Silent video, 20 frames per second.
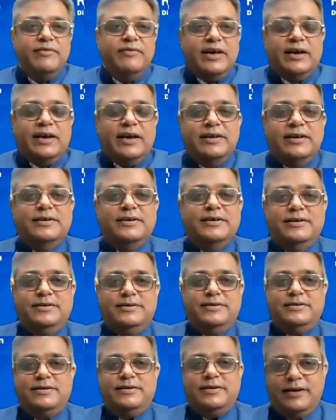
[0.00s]
Uh,
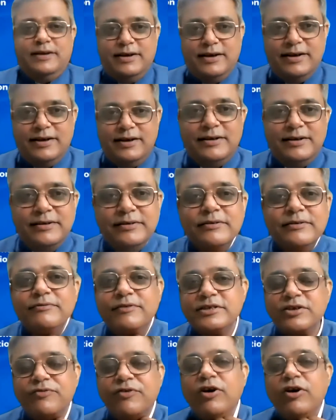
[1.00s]
First of all,
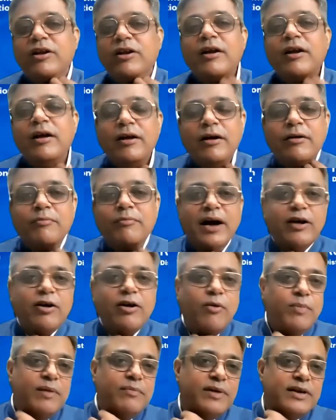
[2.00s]
my
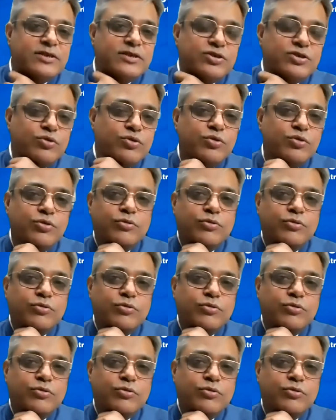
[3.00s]
compliments to